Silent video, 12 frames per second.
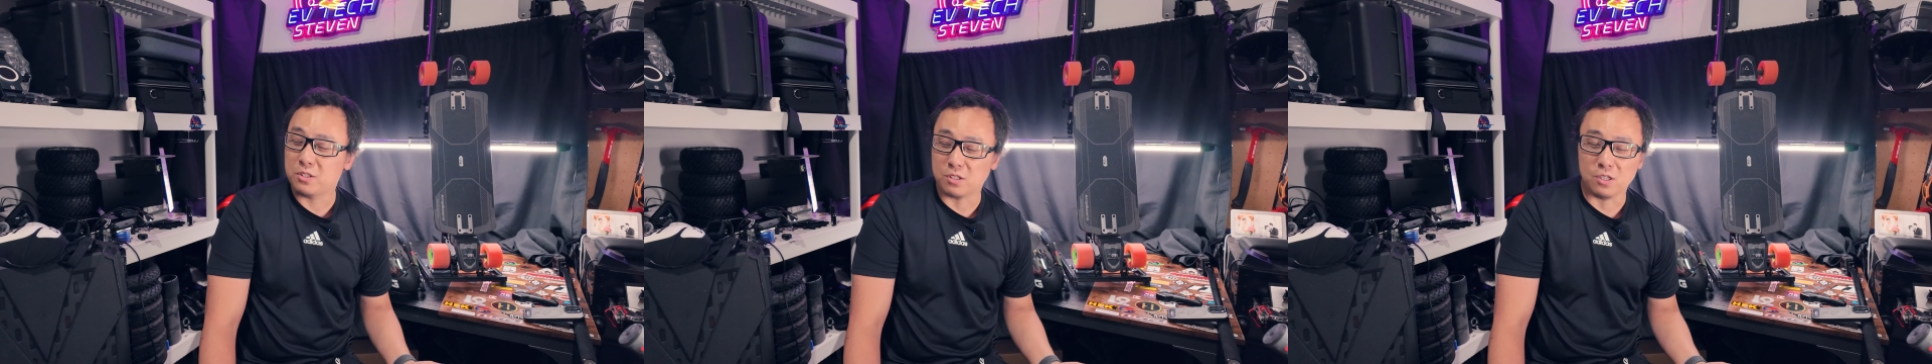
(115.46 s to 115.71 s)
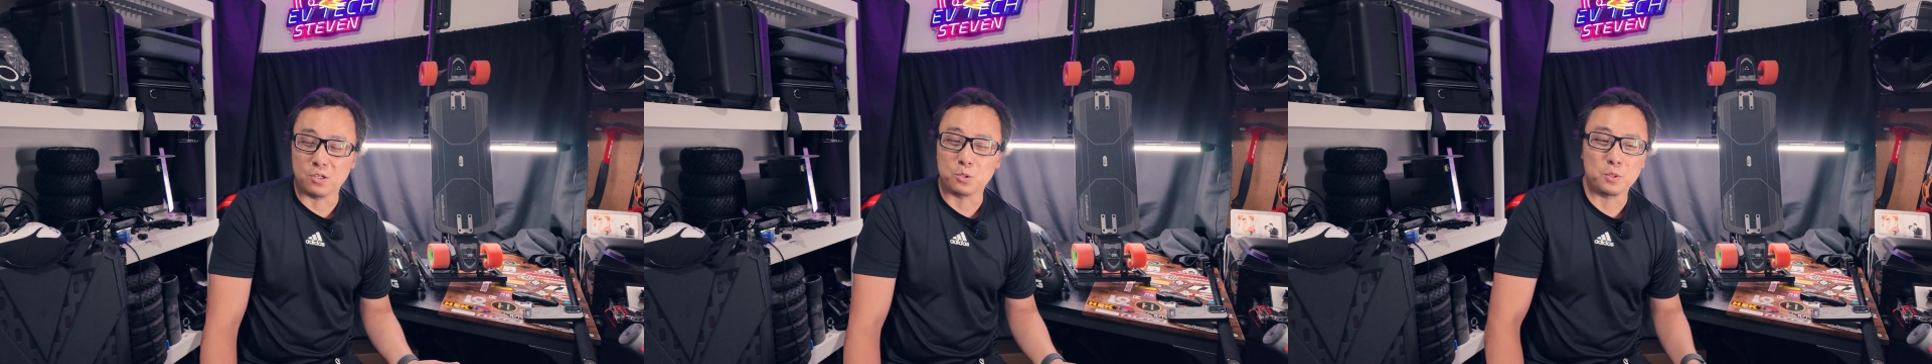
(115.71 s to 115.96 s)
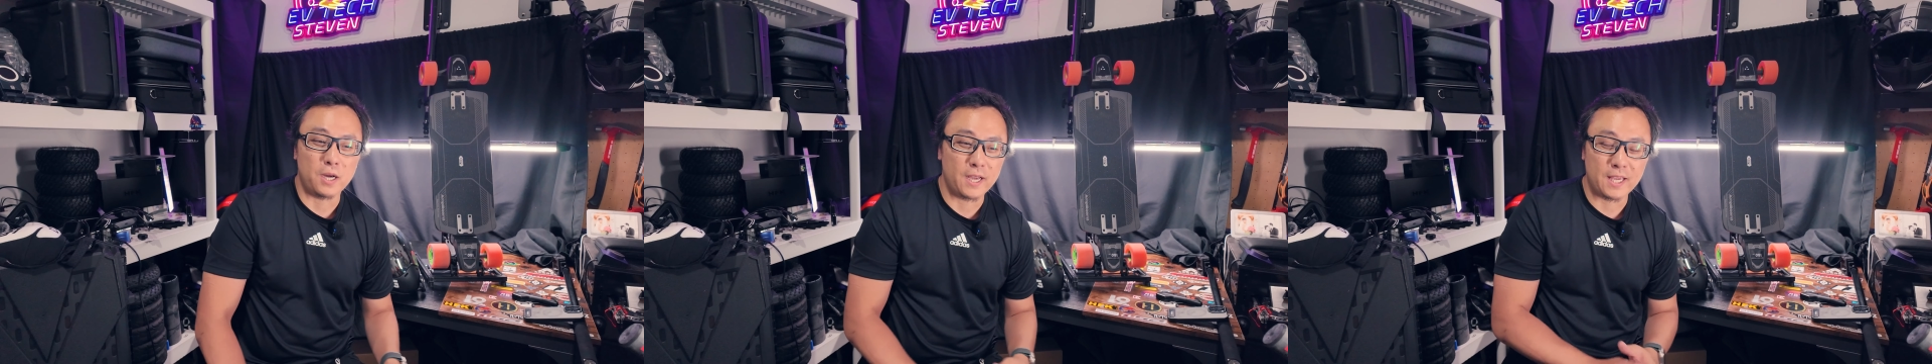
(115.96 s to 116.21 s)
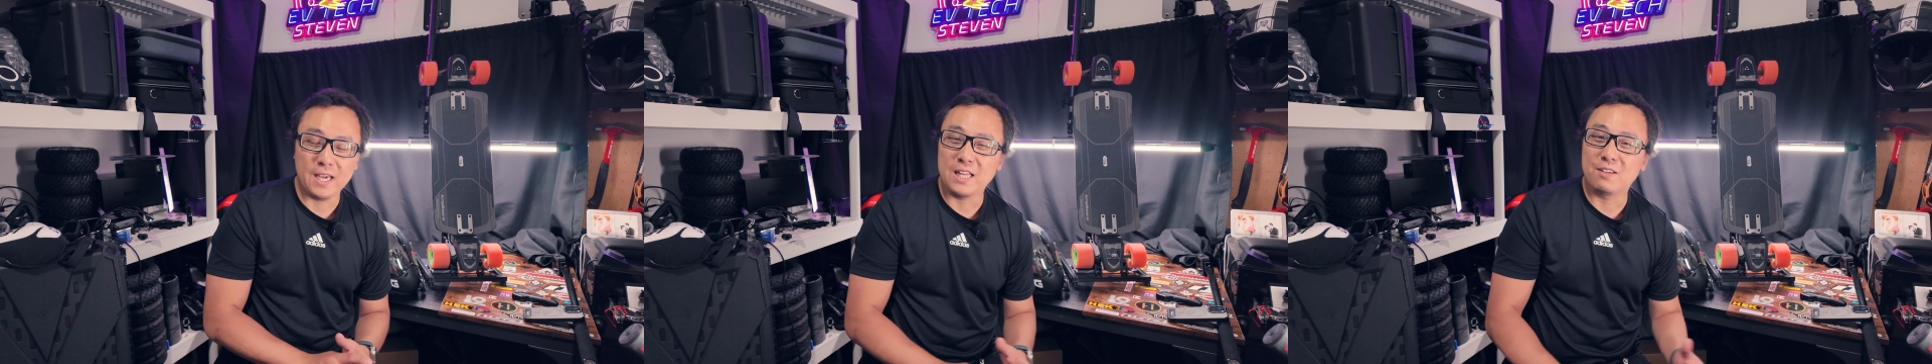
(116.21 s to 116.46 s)
slow.
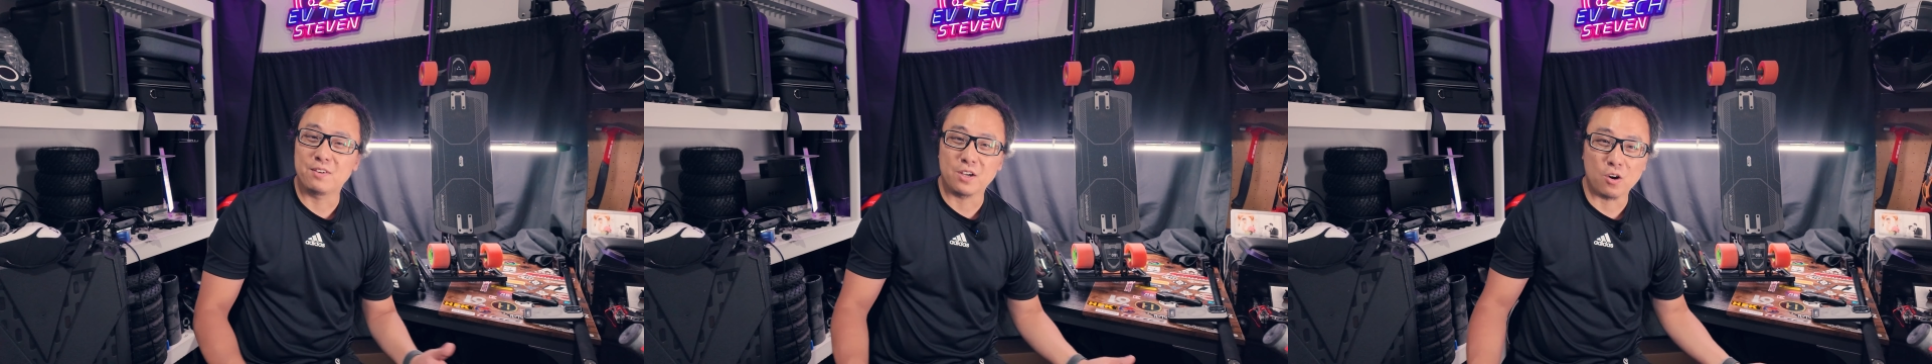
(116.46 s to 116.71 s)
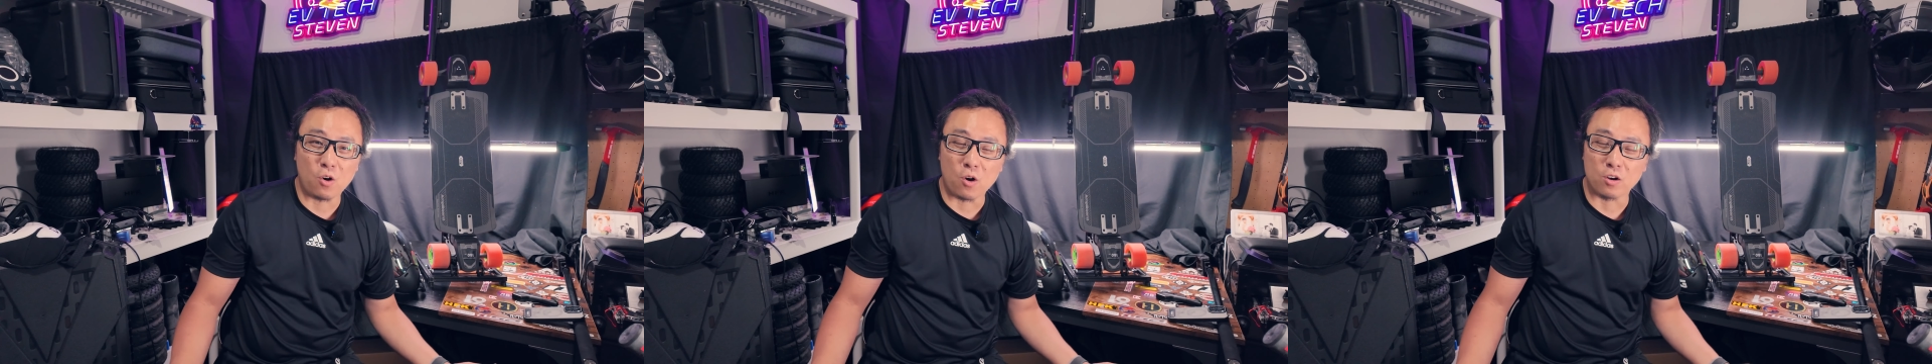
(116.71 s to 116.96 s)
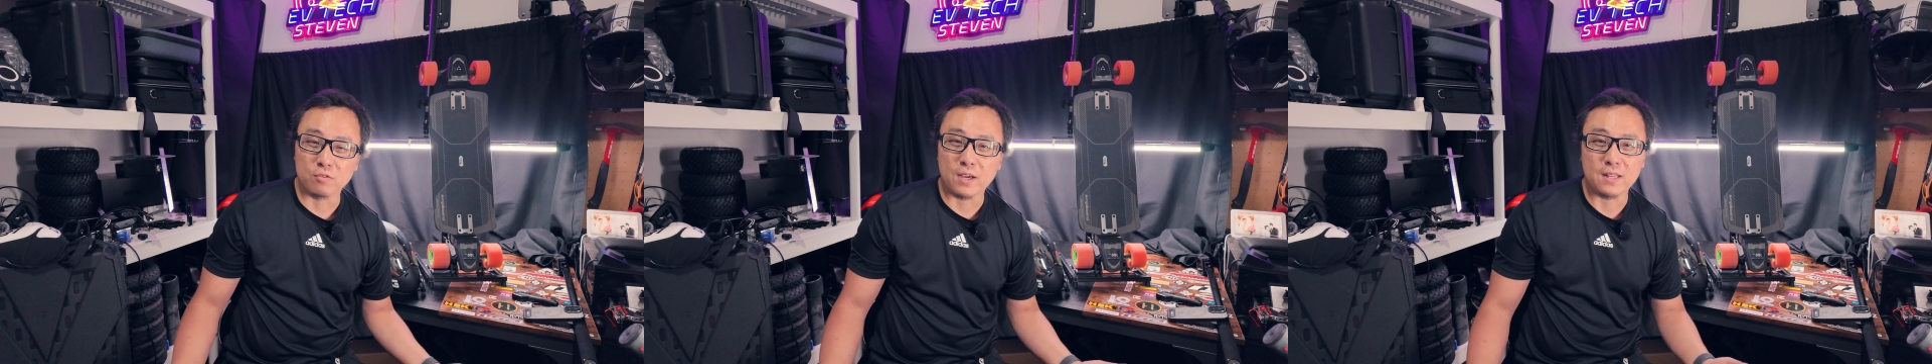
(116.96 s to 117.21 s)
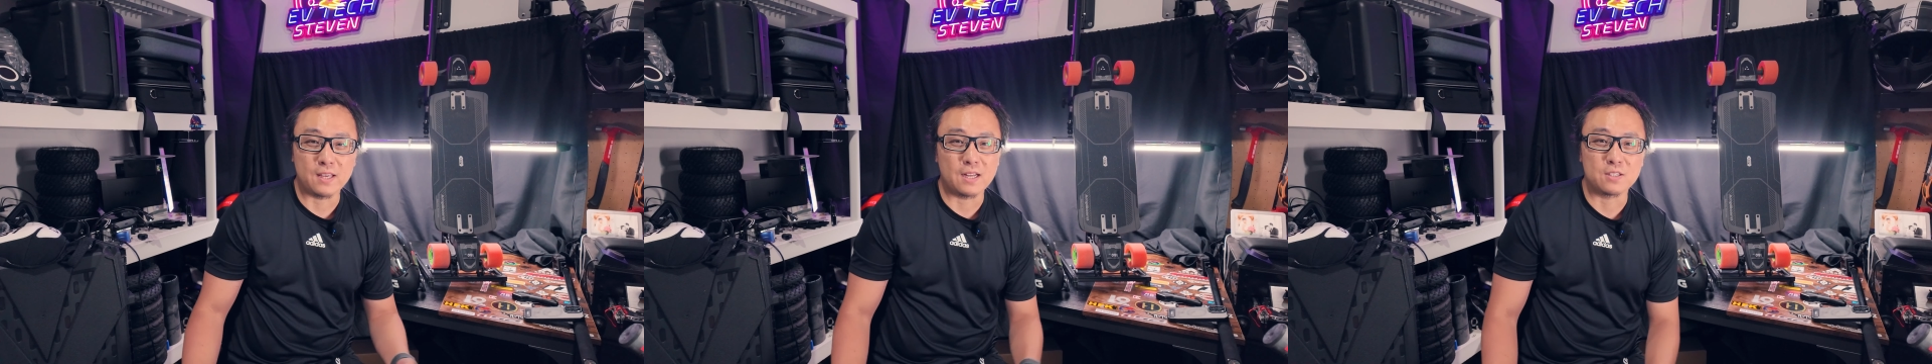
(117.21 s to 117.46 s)
I can't even carve
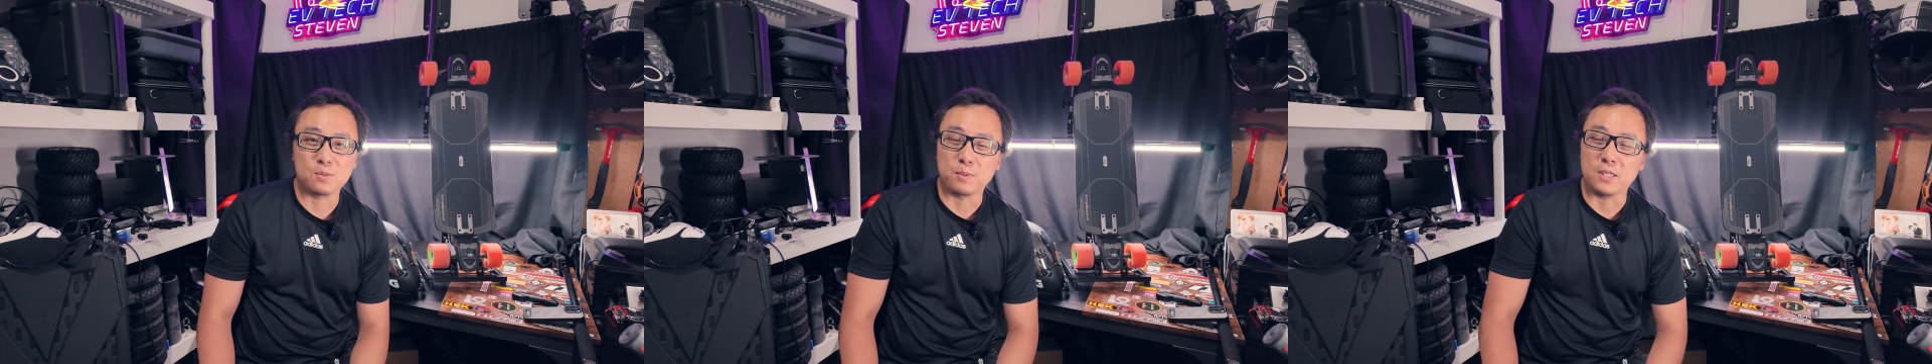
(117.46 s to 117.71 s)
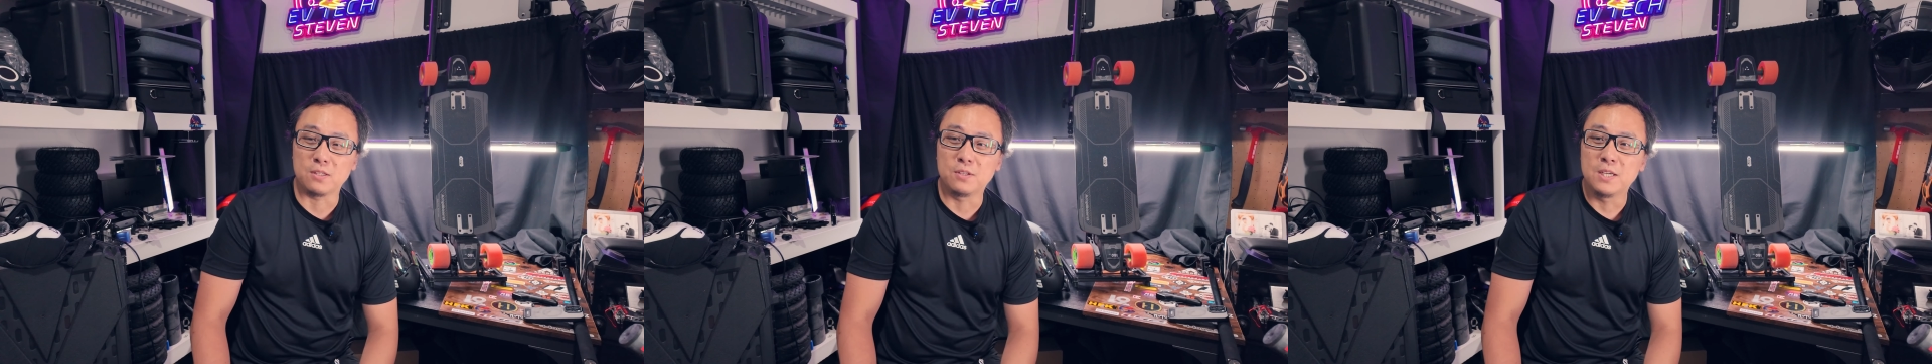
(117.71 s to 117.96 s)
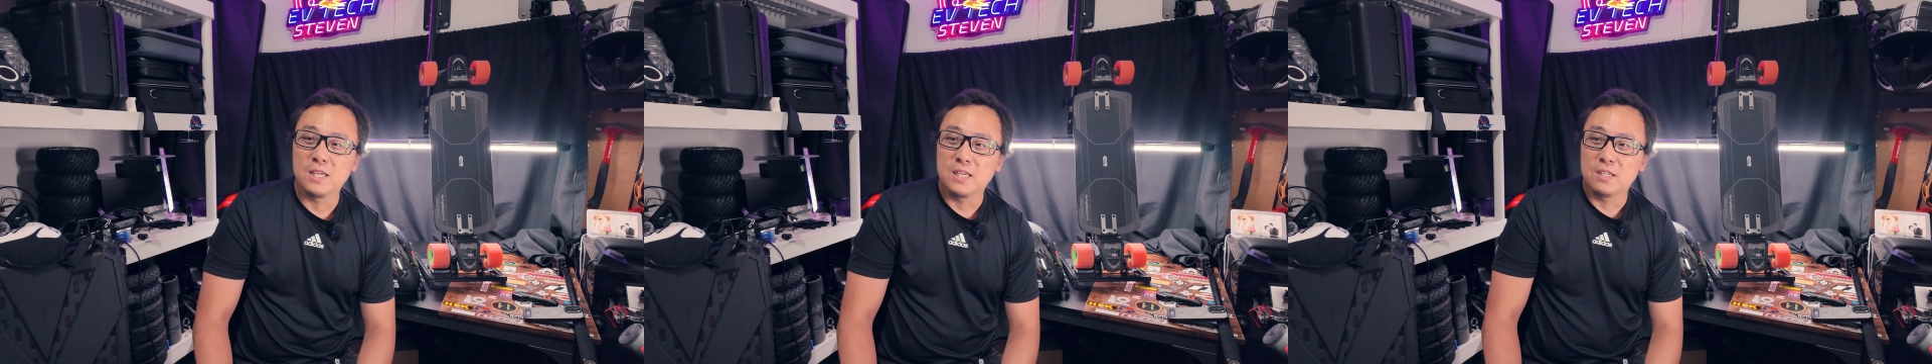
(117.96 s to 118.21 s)
at that speed.